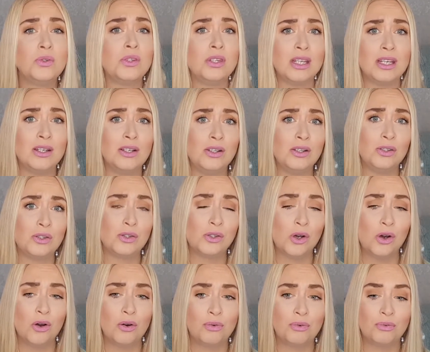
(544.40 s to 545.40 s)
the
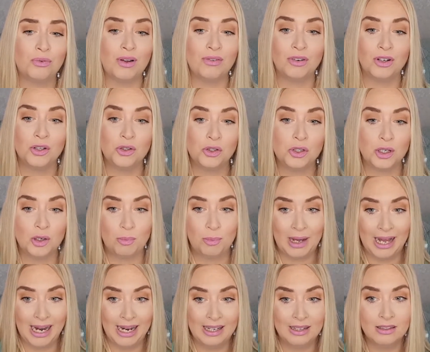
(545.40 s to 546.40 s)
Soft Revolution
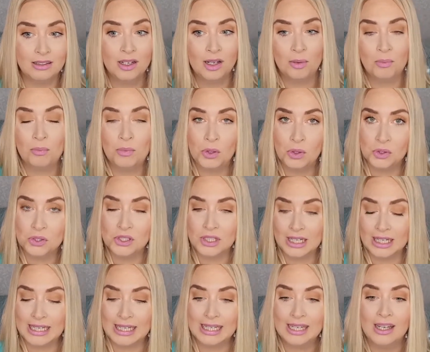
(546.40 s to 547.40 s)
palette
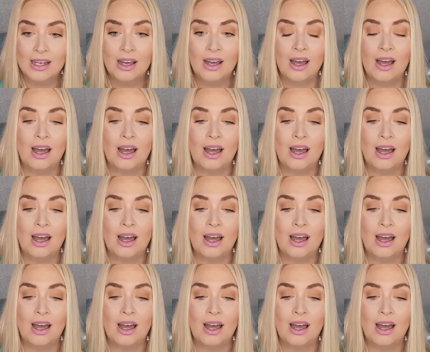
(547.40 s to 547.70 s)
mostly,